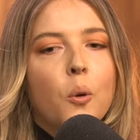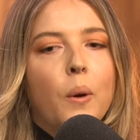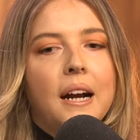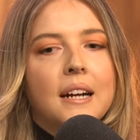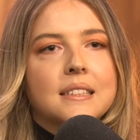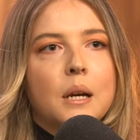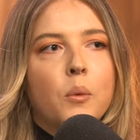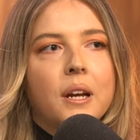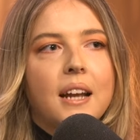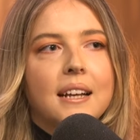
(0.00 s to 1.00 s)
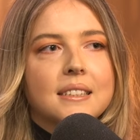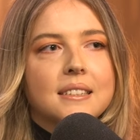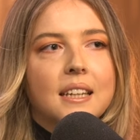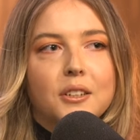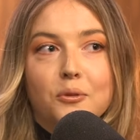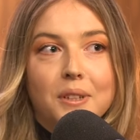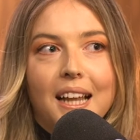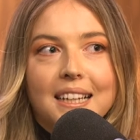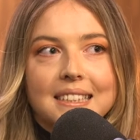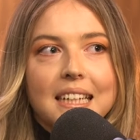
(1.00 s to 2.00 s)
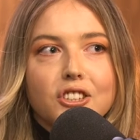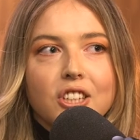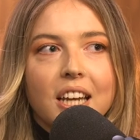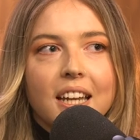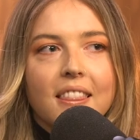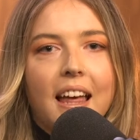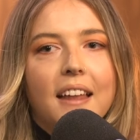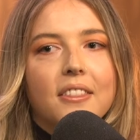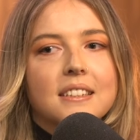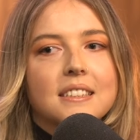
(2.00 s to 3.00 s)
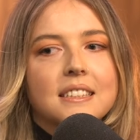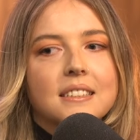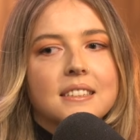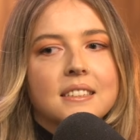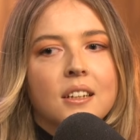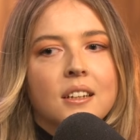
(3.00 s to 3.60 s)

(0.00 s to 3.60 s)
where someone has a sudden realization that this is